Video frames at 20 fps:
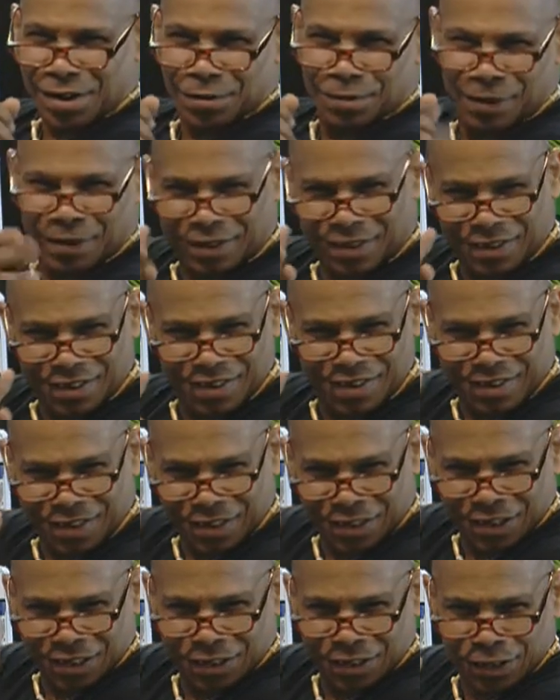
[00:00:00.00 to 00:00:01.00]
But the
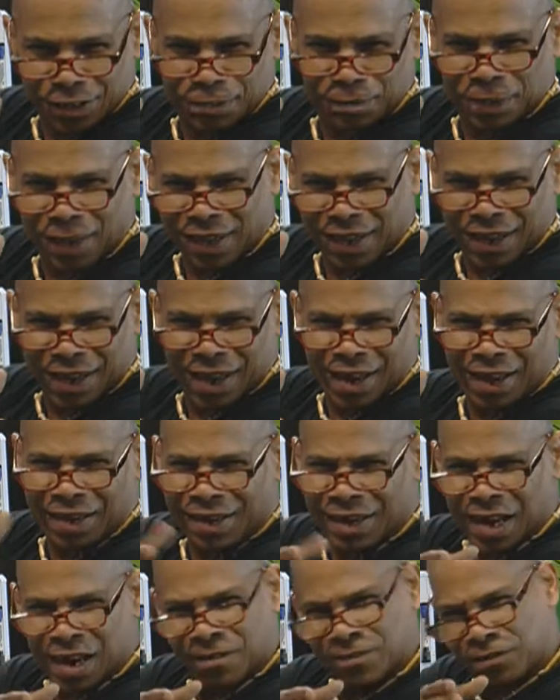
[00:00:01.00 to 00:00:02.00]
seizures began
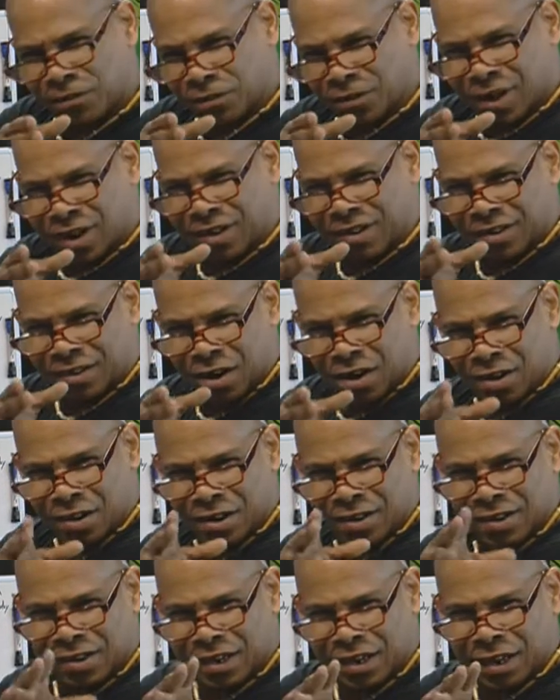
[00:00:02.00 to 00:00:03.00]
after I
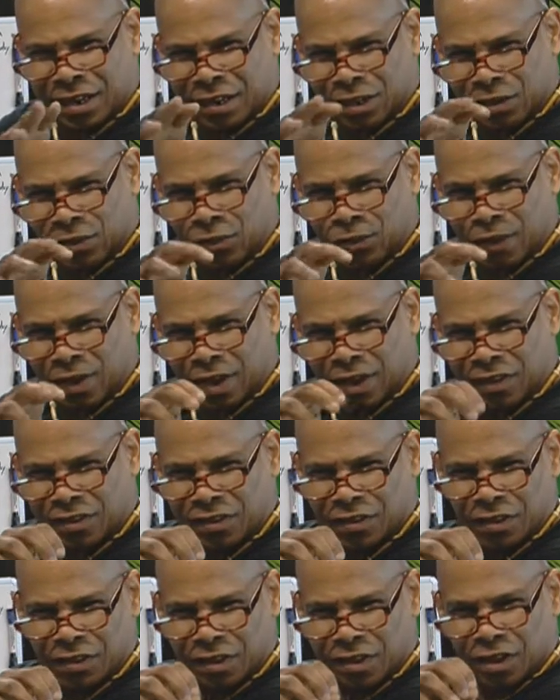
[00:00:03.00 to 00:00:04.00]
started dealing
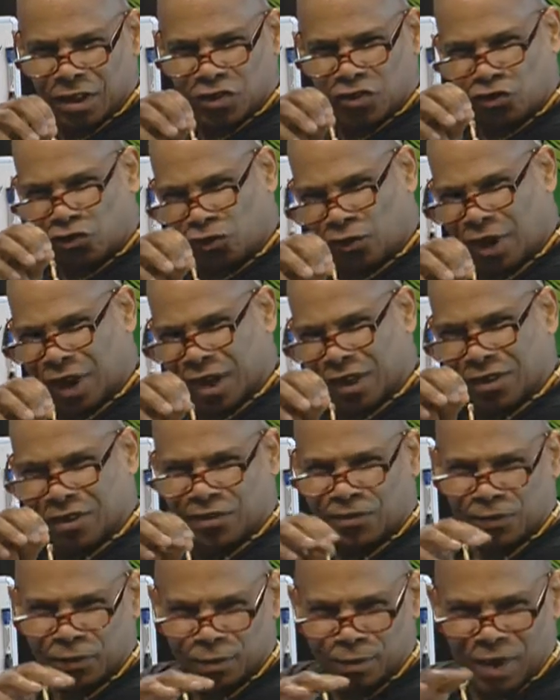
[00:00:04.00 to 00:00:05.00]
with
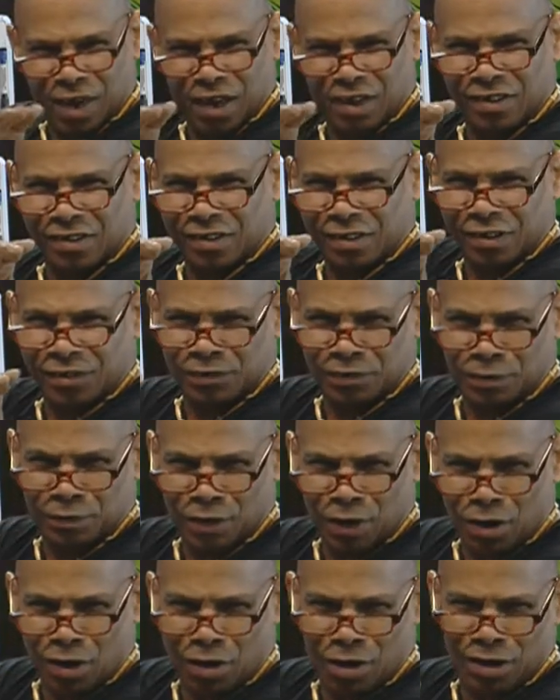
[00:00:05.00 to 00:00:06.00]
Transformation of
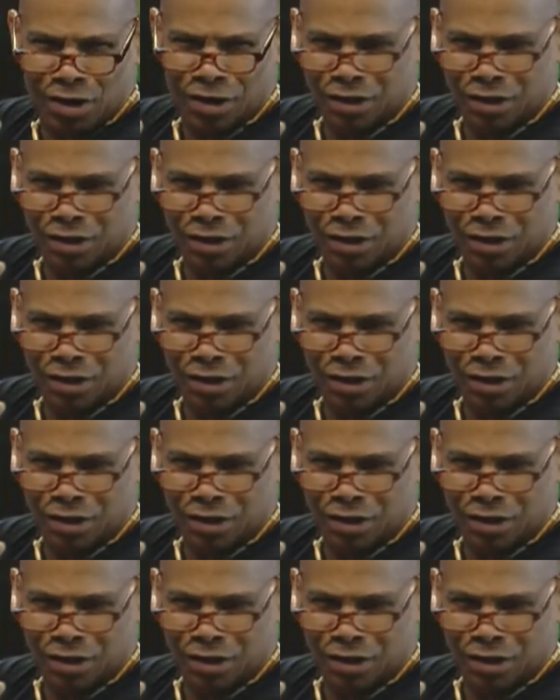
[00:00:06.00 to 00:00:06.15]
America,